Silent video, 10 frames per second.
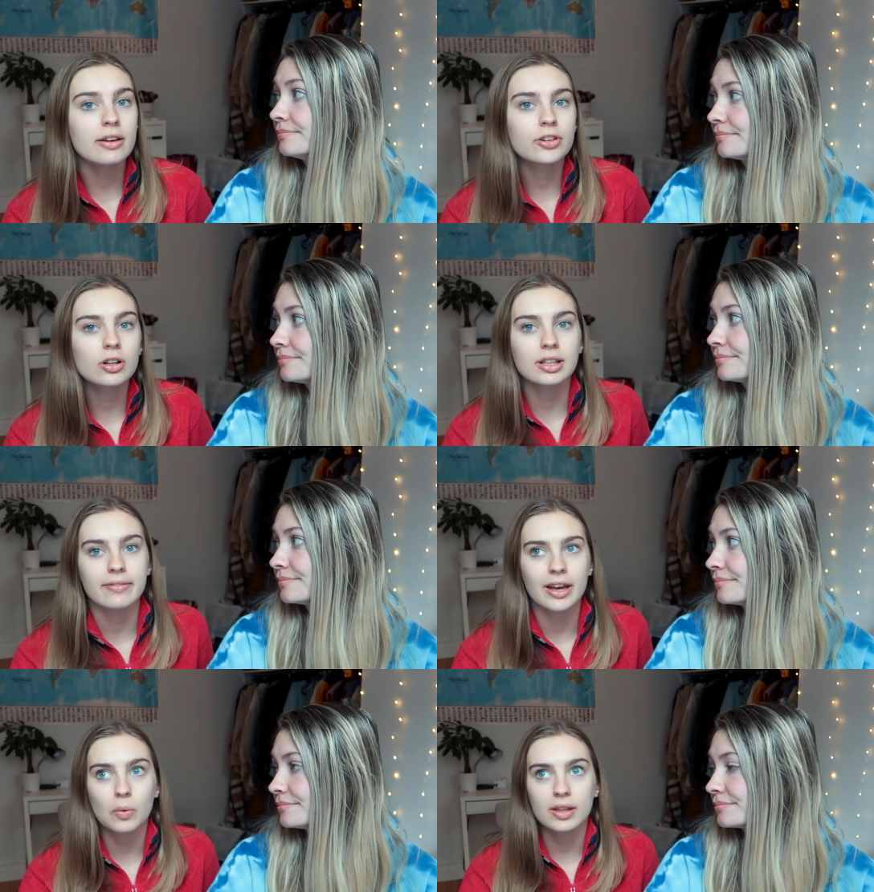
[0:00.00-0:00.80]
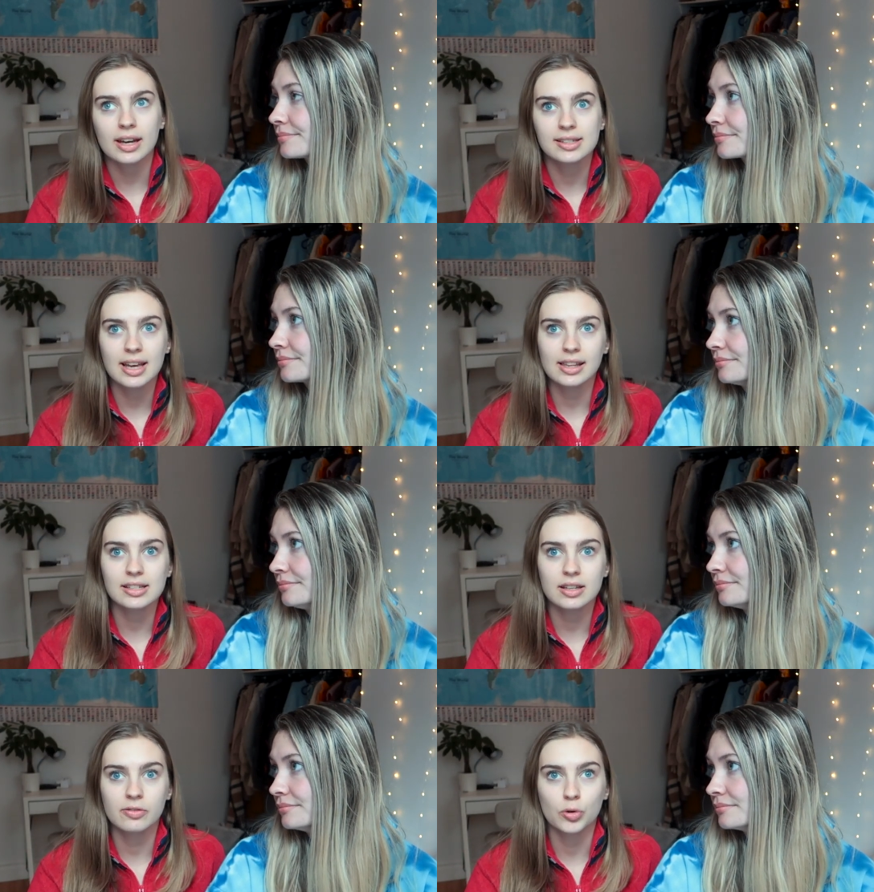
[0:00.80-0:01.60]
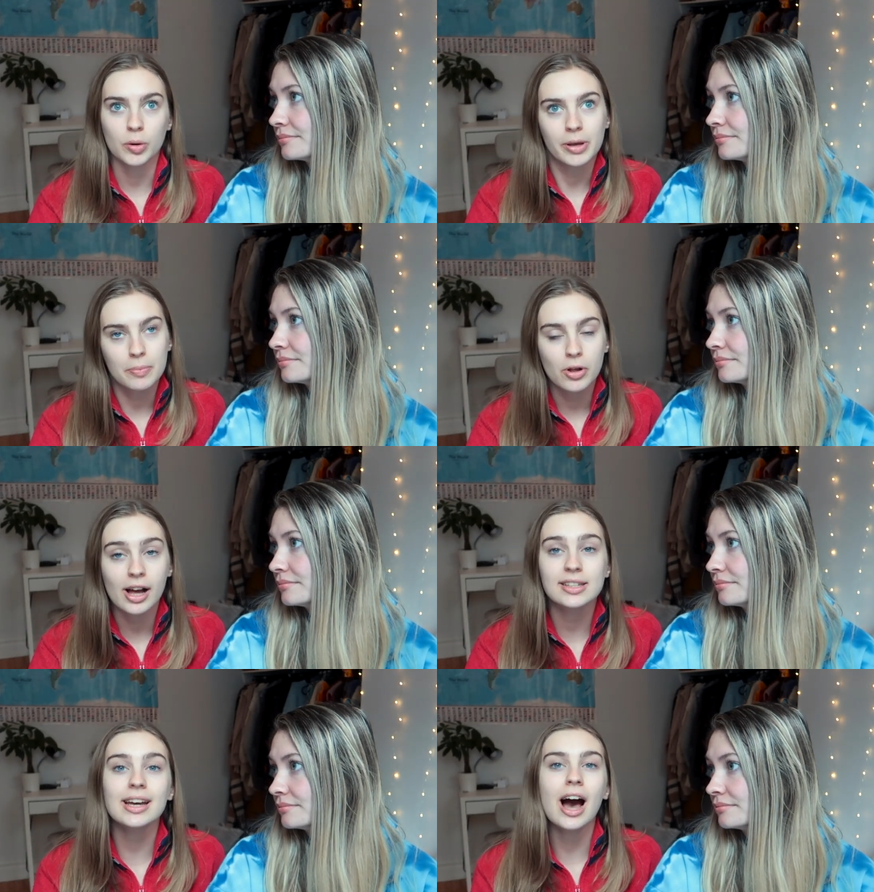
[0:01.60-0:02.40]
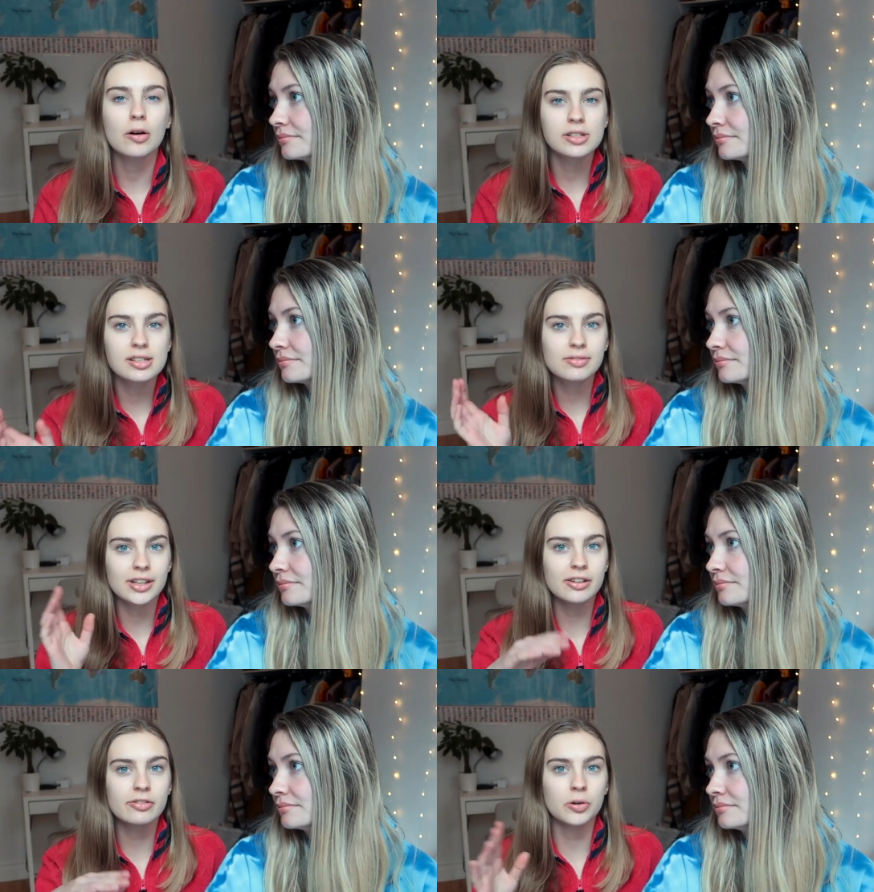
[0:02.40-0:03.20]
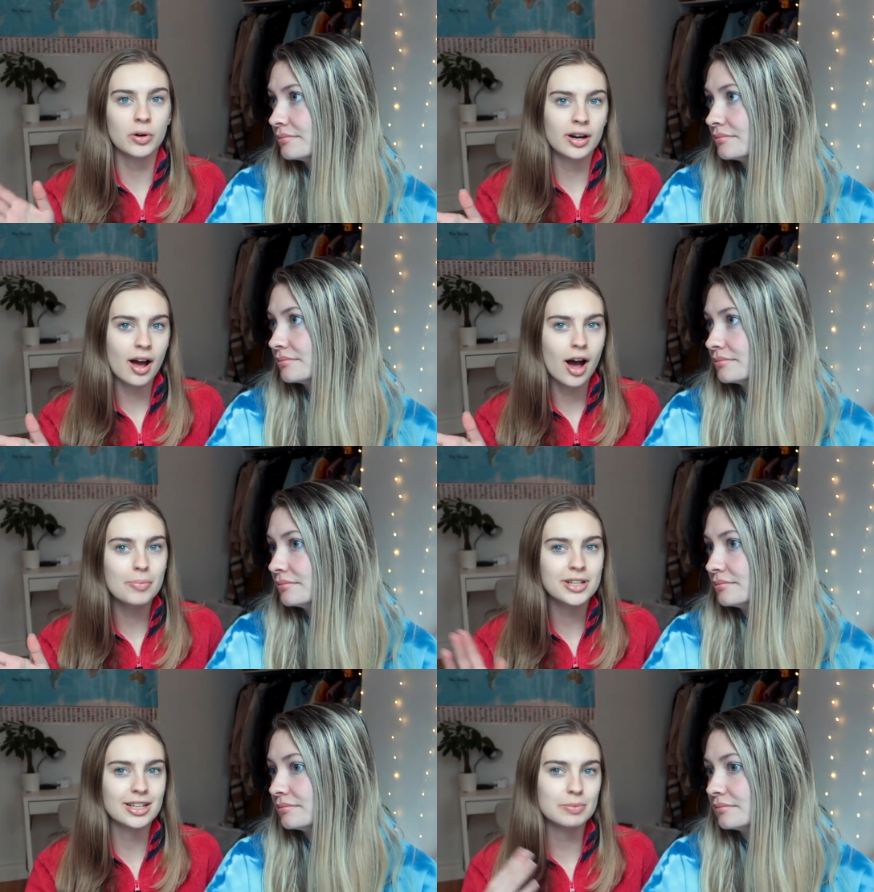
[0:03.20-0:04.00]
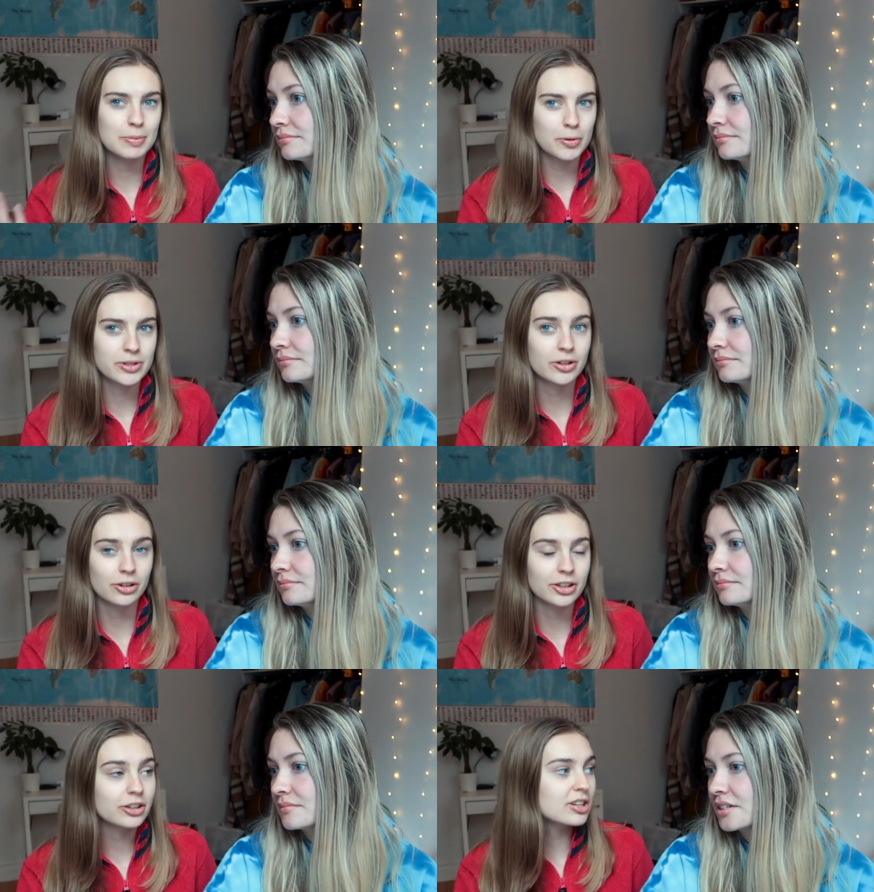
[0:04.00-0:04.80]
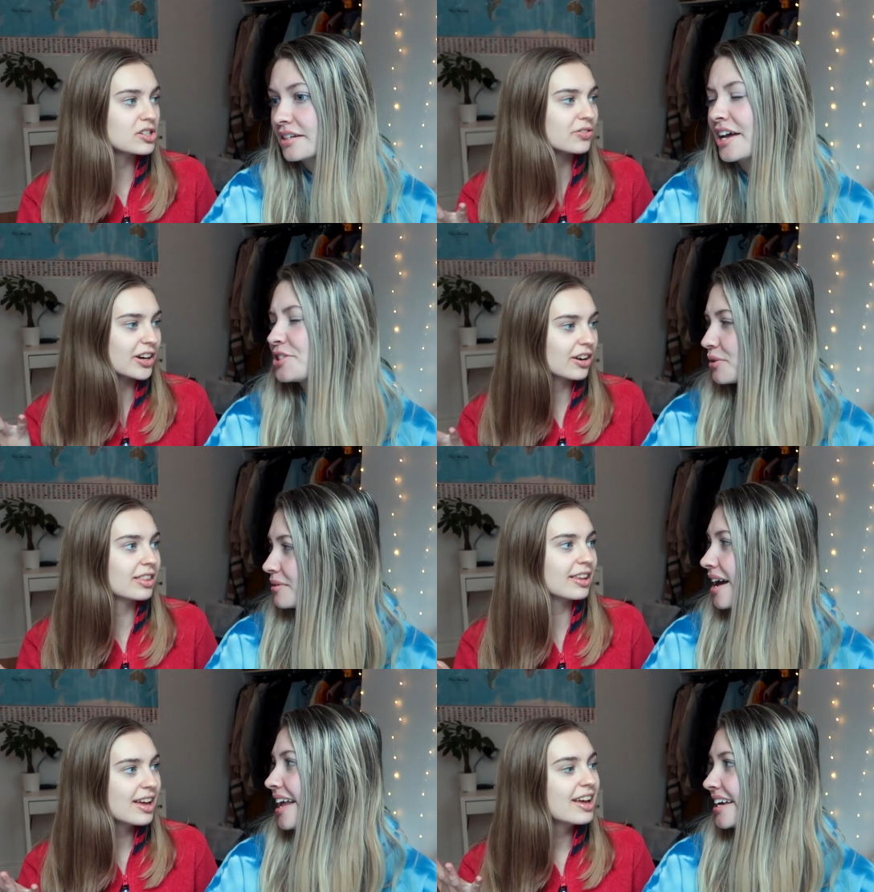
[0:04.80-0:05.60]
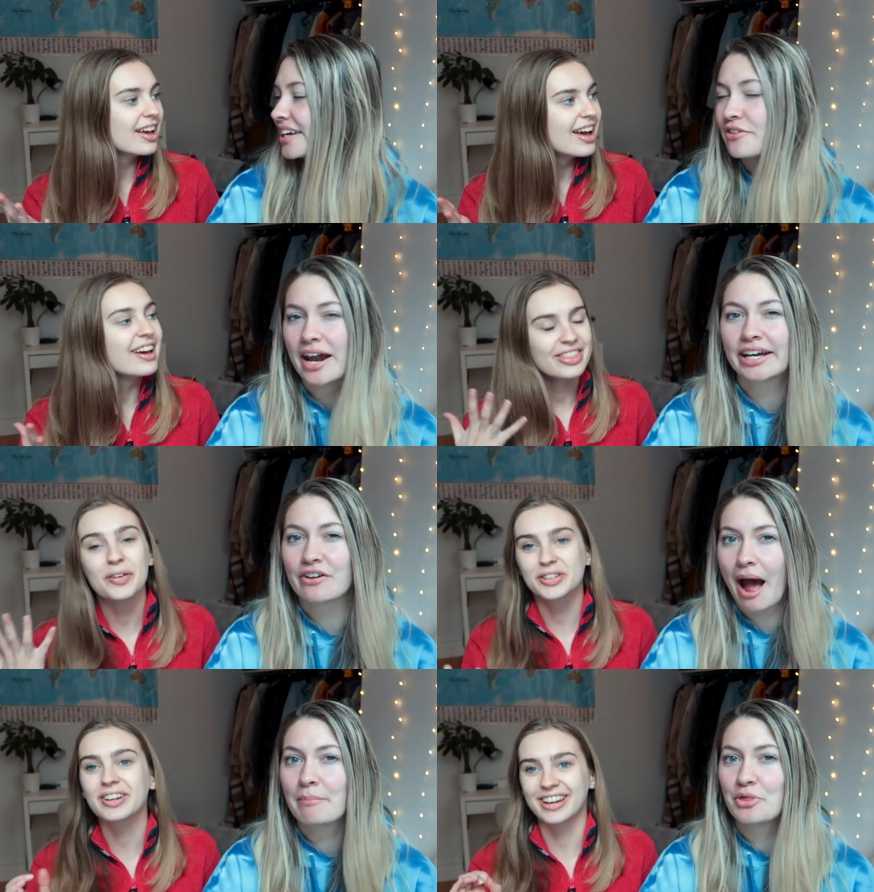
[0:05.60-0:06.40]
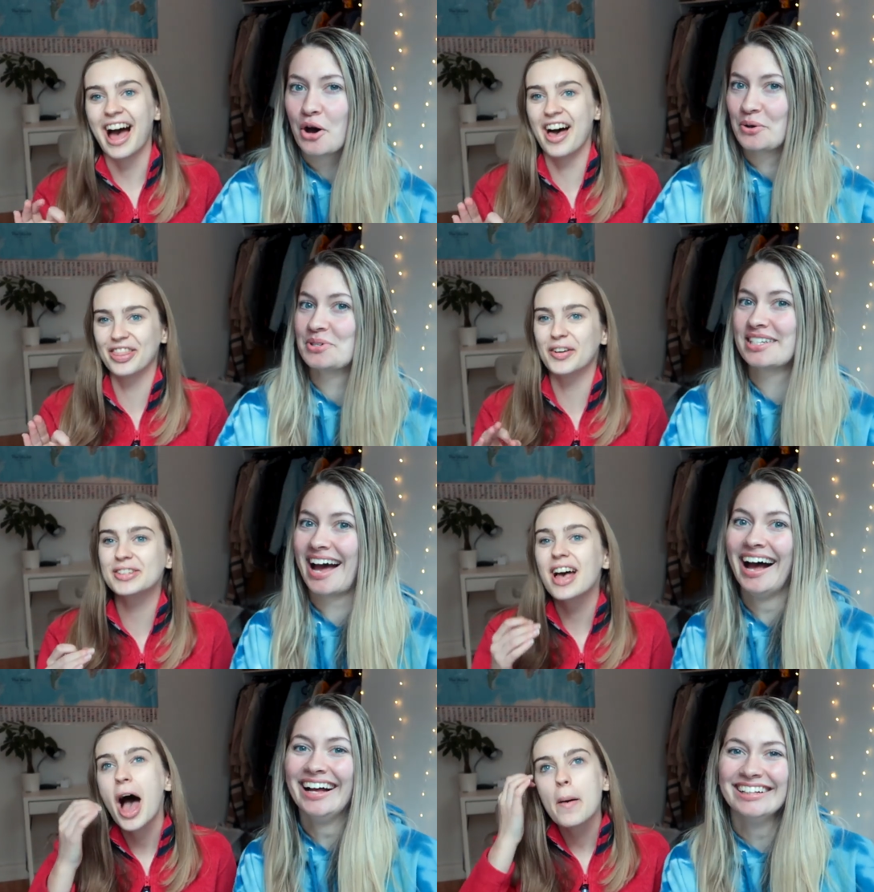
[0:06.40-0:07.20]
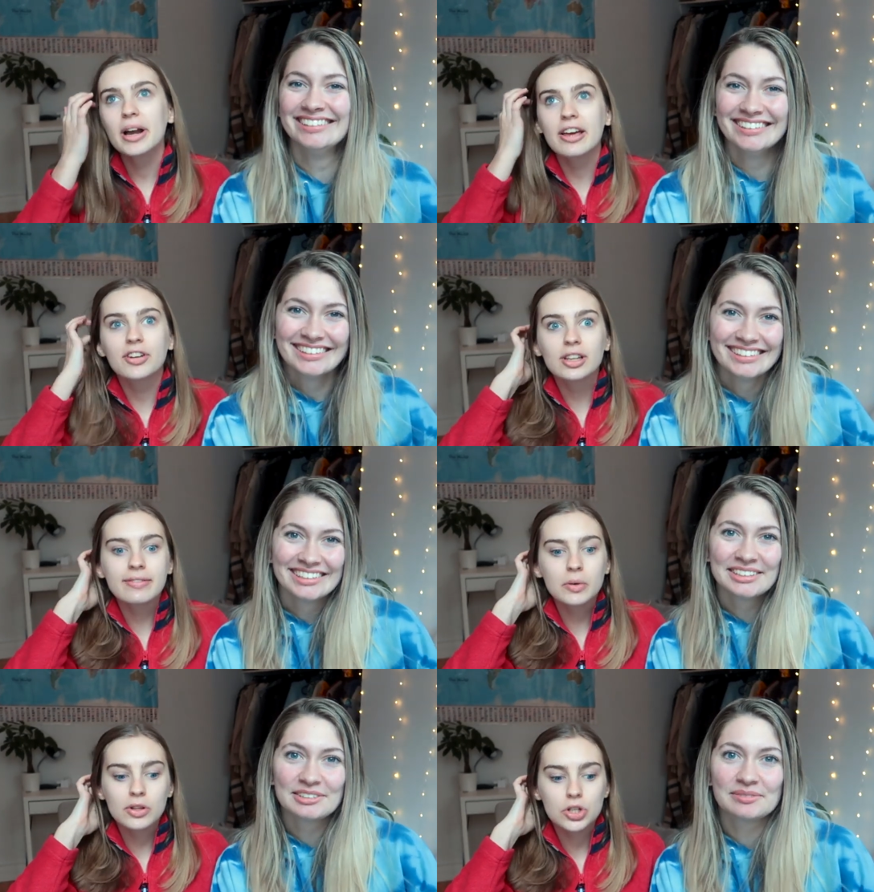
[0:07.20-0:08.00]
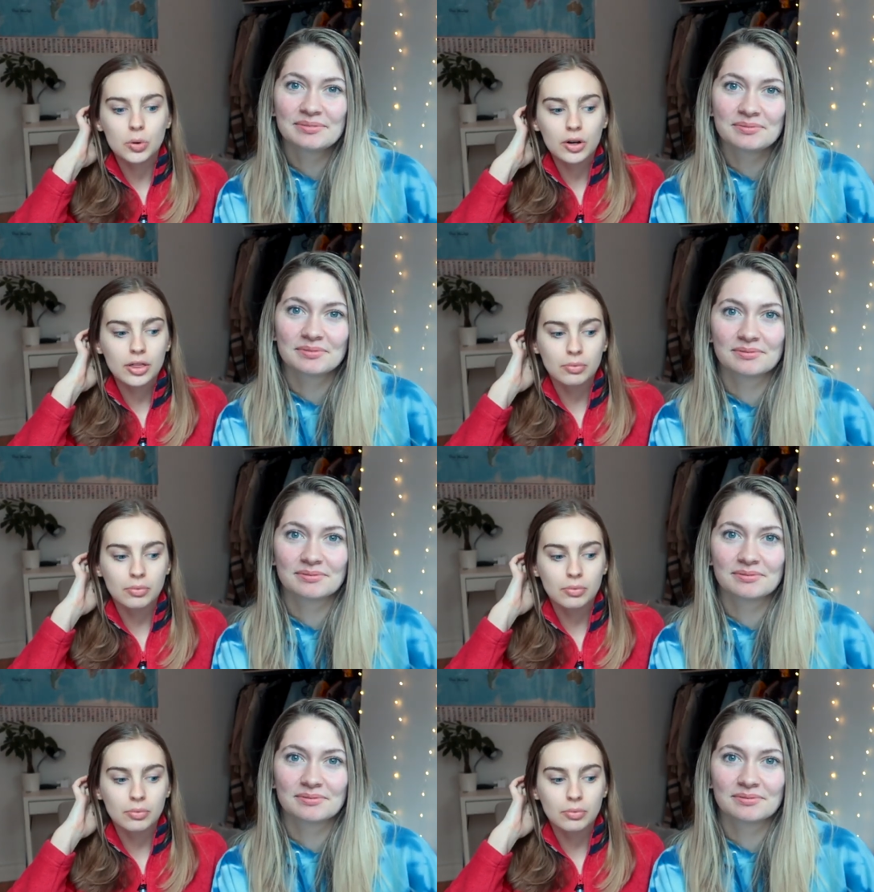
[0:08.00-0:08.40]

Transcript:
Speaker 1: if you're living with I'd say less than four people. I'd say houses of like four and up tend to be posted earlier because yeah, they're so kind of kind of grab are, yeah, those, yeah. But if you're living with two or